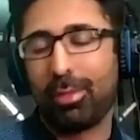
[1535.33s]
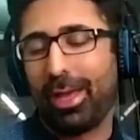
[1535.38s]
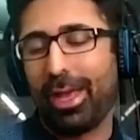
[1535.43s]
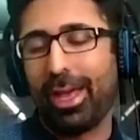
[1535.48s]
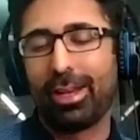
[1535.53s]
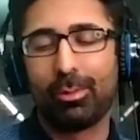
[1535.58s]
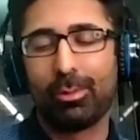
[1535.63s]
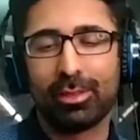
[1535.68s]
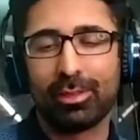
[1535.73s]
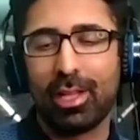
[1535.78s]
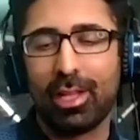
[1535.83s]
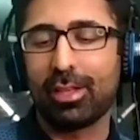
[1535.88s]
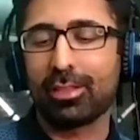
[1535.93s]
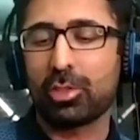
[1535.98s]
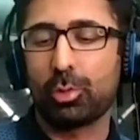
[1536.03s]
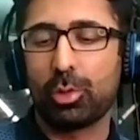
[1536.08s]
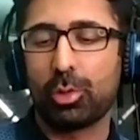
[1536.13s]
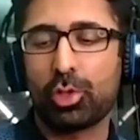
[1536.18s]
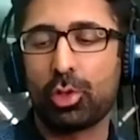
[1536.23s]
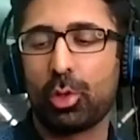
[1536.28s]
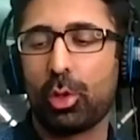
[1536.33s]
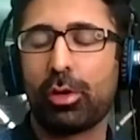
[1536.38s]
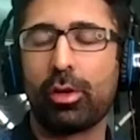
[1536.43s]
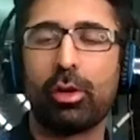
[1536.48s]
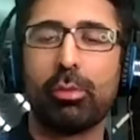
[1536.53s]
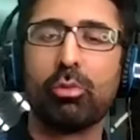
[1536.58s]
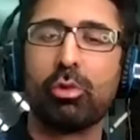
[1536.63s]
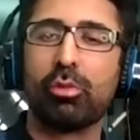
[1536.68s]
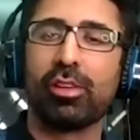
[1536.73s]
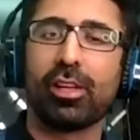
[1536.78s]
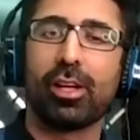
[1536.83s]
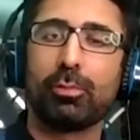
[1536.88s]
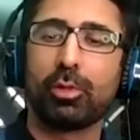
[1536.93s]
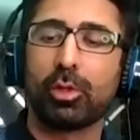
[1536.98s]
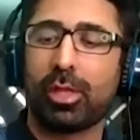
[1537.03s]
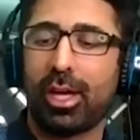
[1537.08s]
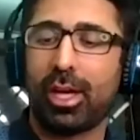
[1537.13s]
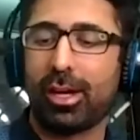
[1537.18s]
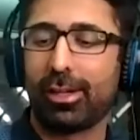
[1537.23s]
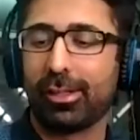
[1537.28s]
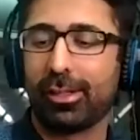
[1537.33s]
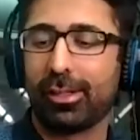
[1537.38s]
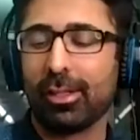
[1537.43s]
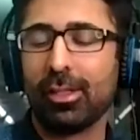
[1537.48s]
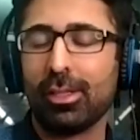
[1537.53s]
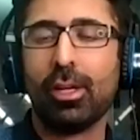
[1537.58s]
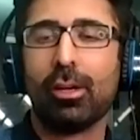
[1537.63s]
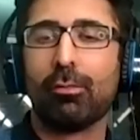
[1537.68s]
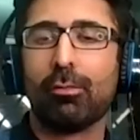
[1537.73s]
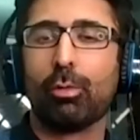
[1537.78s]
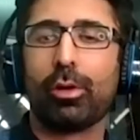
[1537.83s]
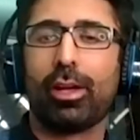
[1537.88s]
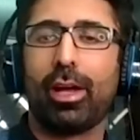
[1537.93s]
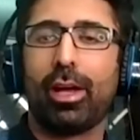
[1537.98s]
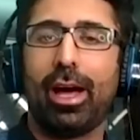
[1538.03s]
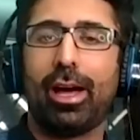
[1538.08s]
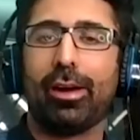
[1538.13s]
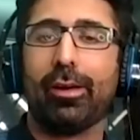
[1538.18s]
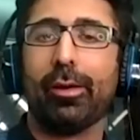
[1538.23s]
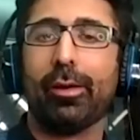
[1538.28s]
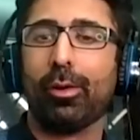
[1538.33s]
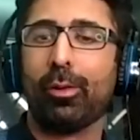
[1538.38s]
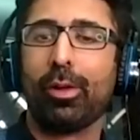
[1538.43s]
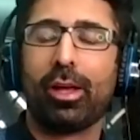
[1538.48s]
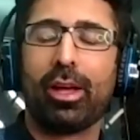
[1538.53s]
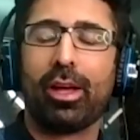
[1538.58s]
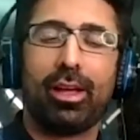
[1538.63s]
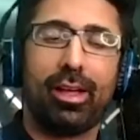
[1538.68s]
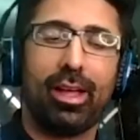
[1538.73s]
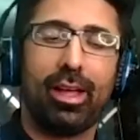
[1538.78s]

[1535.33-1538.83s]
Anyways, long story short, her moving up to Canada would, I don't know,